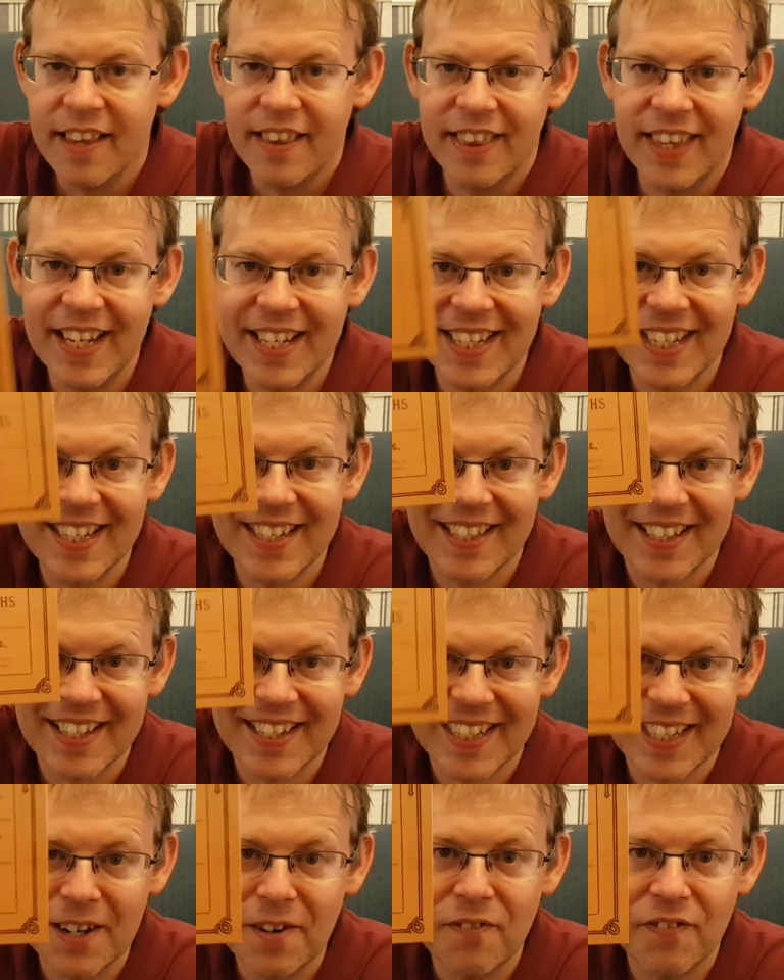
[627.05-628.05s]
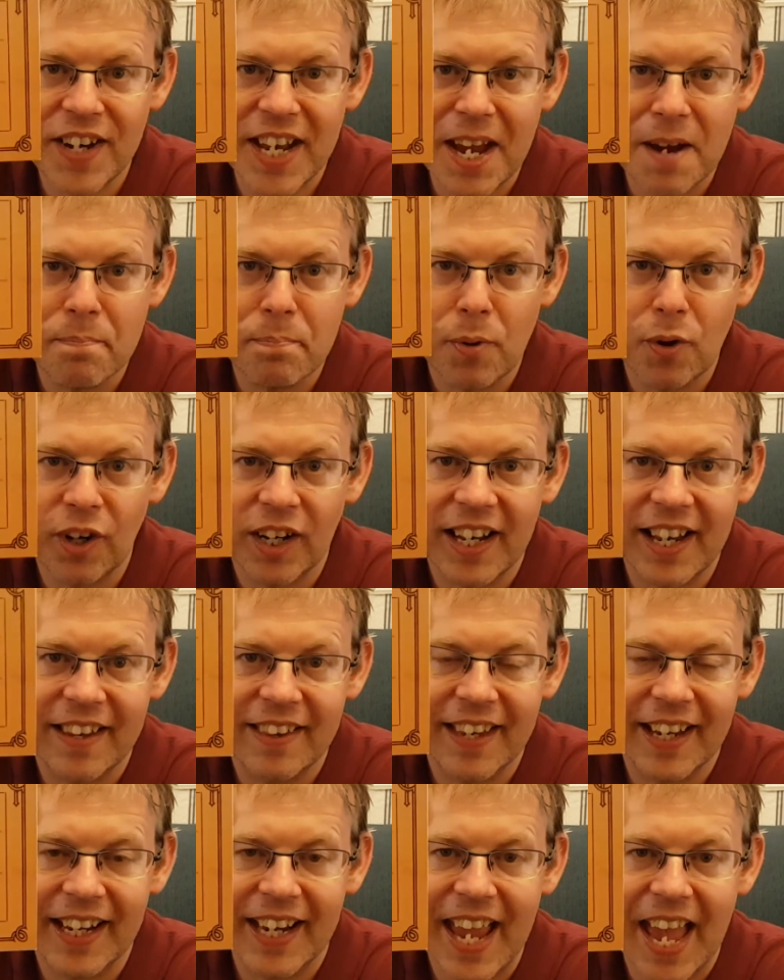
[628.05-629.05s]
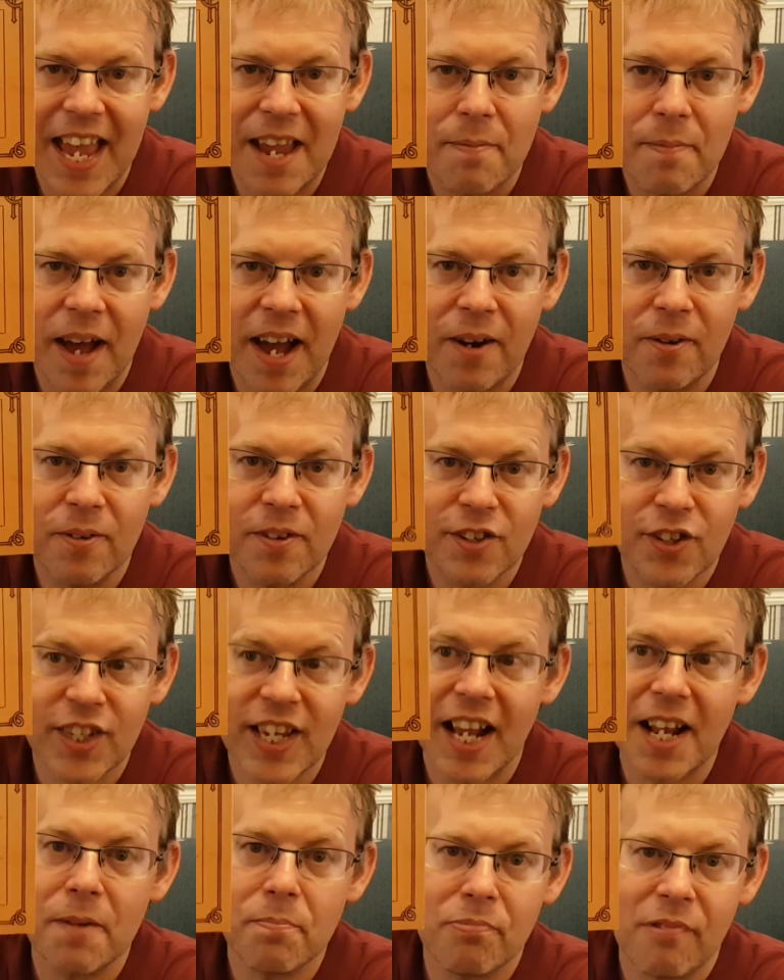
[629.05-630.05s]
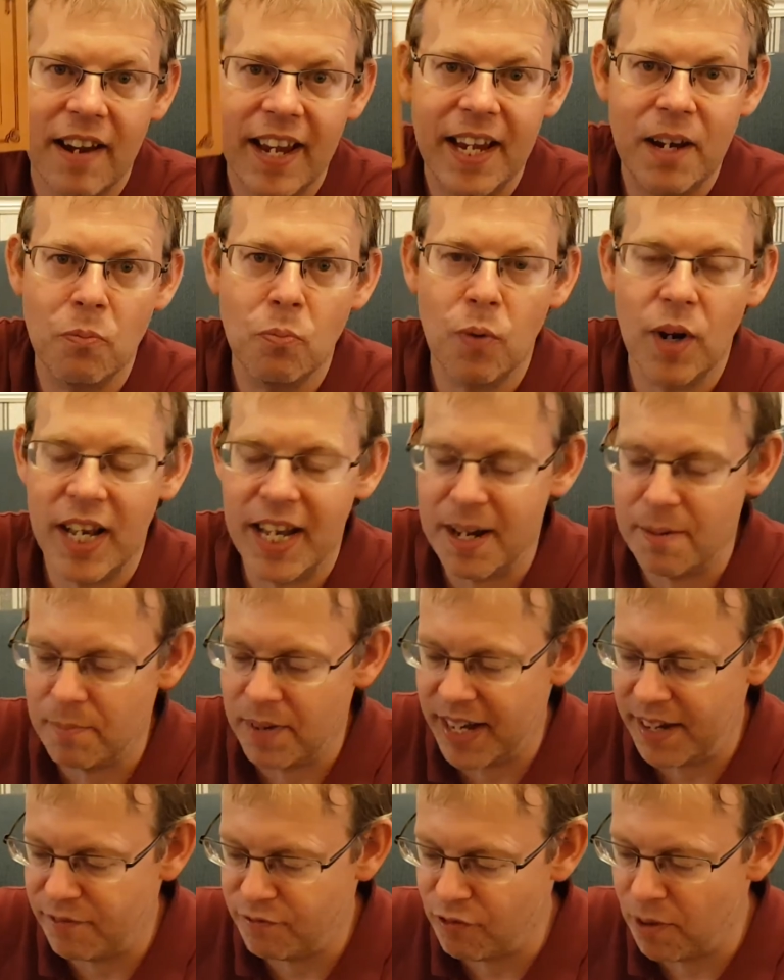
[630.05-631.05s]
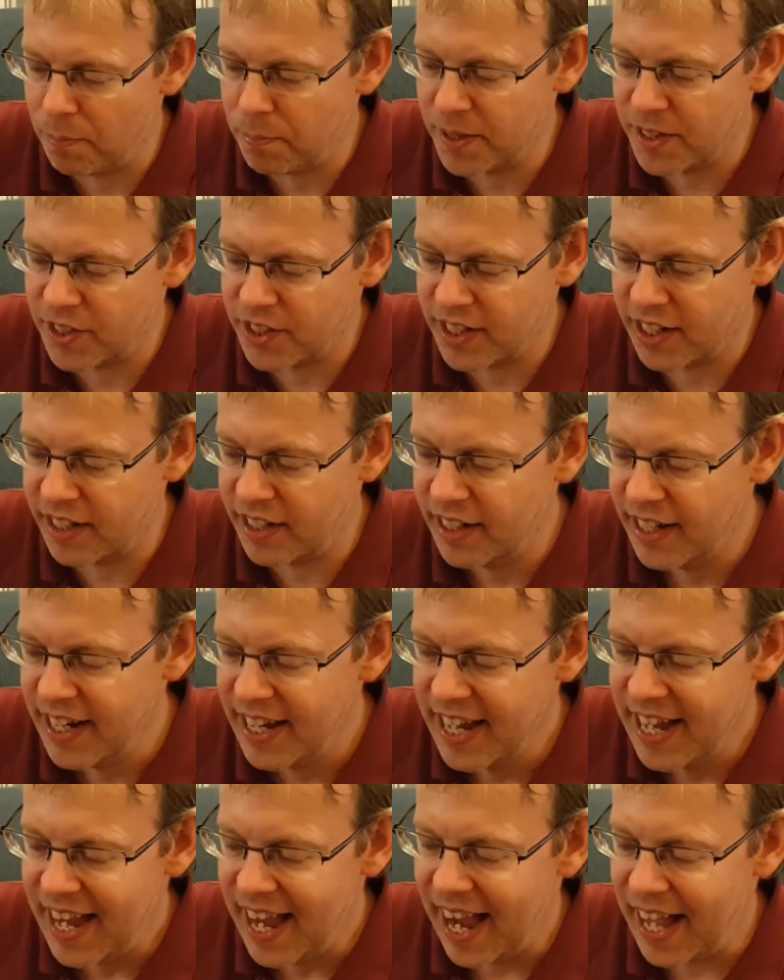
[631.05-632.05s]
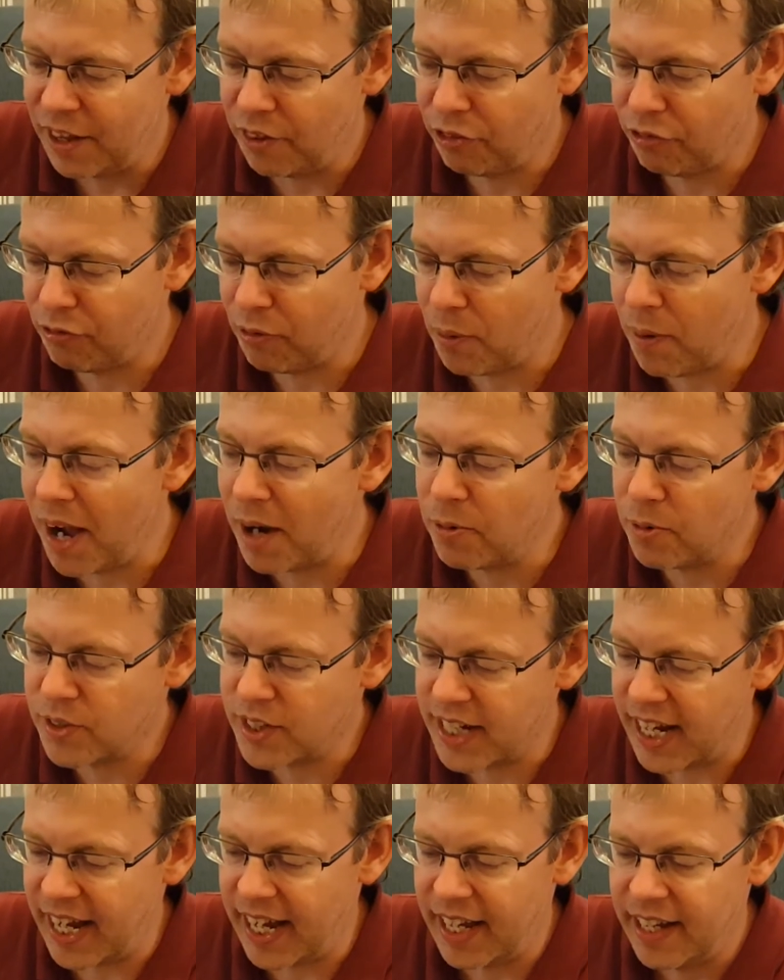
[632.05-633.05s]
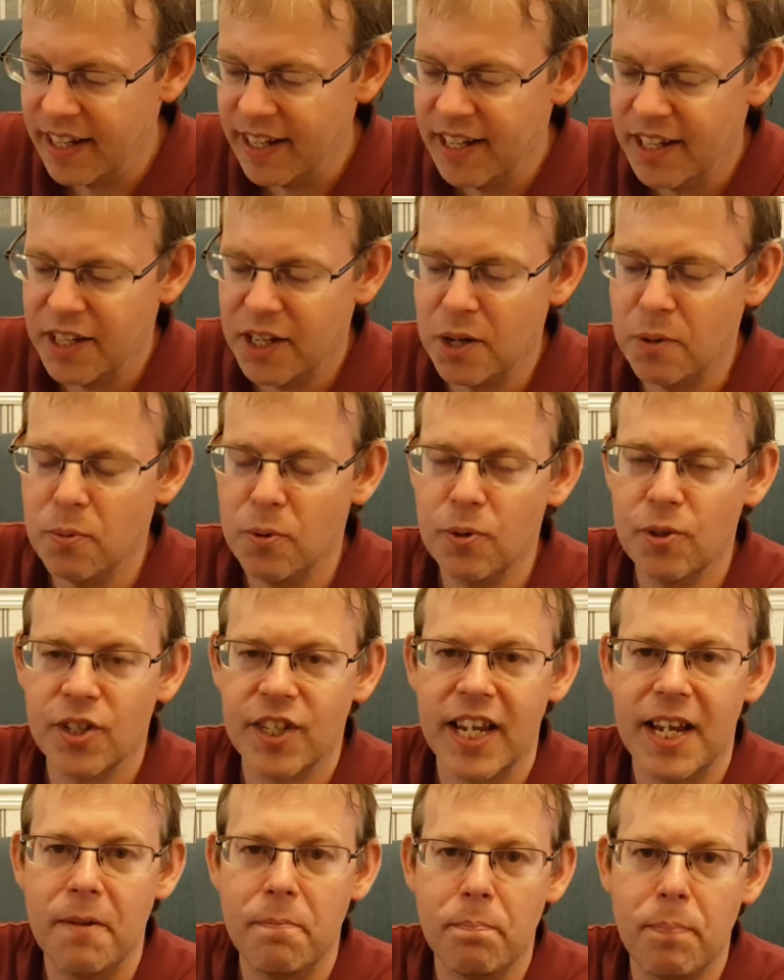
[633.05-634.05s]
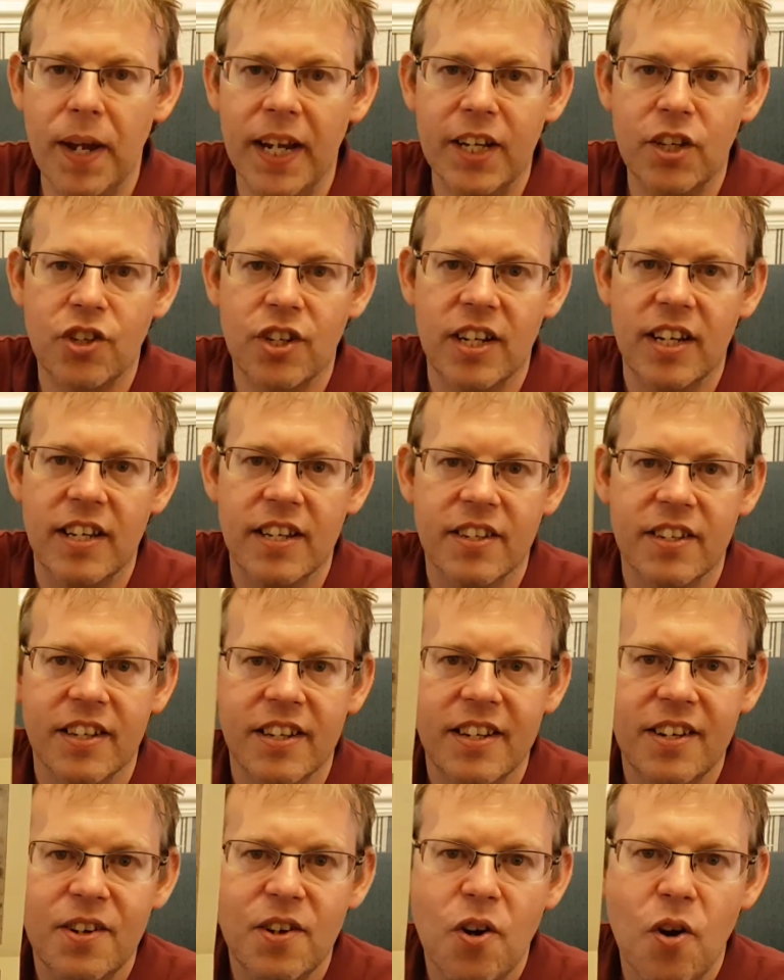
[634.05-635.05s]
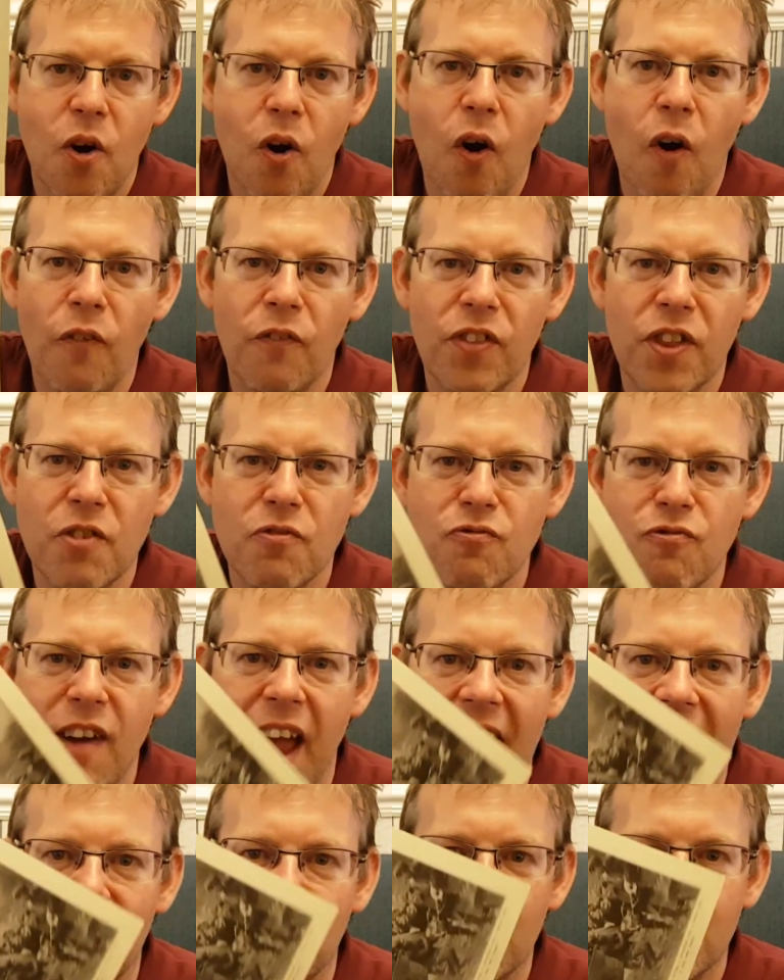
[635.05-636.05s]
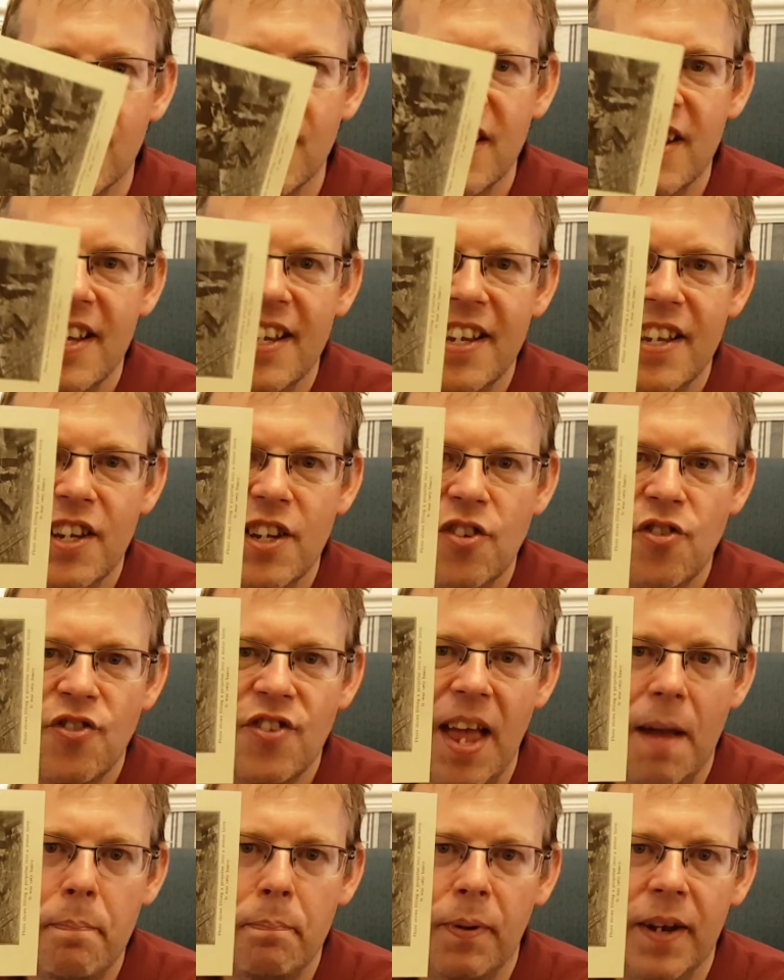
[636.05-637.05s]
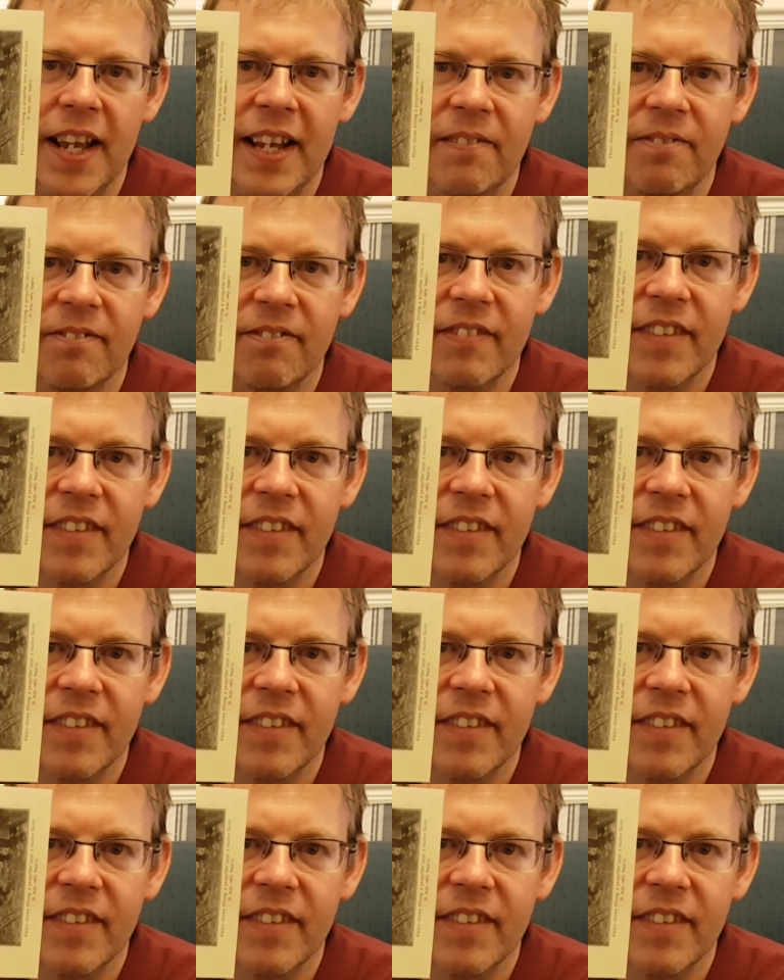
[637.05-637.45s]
This is the souvenir booklet that came out celebrating William Leif Robinson. And throughout it, you will see pictures of the wrecked Zeppelin.